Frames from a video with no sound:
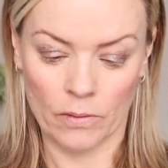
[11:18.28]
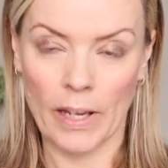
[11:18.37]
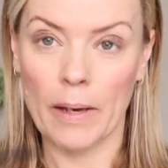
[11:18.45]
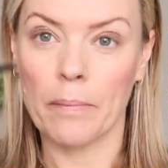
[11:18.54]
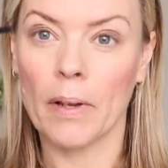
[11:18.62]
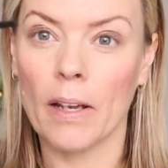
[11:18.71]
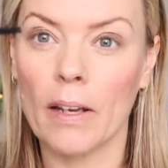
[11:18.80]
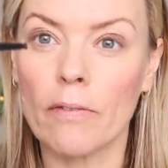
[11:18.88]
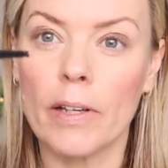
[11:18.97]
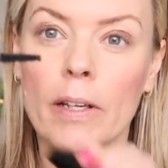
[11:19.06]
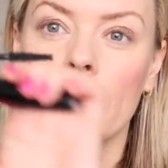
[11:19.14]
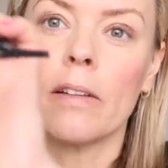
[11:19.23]
Yep, a
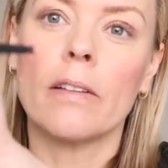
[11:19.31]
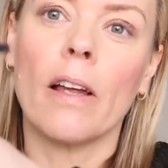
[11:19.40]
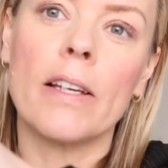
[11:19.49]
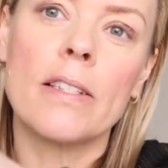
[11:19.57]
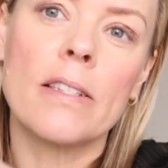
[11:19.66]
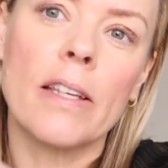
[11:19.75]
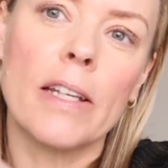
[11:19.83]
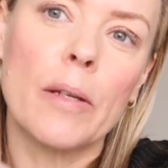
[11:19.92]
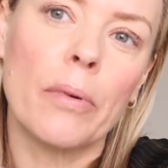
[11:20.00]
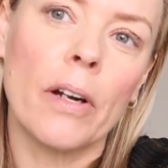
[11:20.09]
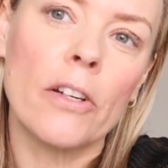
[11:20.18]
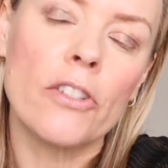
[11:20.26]
lovely, nice, skinny
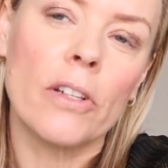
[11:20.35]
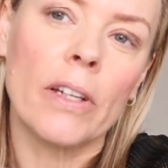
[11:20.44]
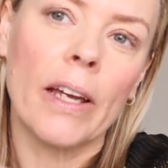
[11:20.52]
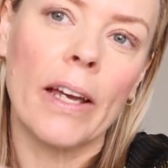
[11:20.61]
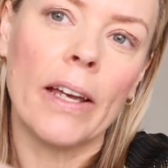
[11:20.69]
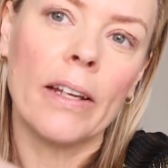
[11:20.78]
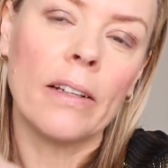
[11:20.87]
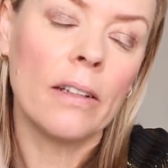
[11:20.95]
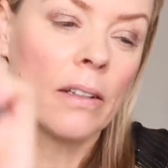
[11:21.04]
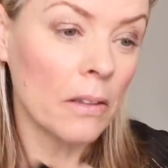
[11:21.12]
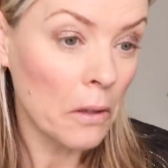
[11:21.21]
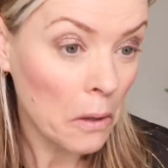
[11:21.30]
brush again.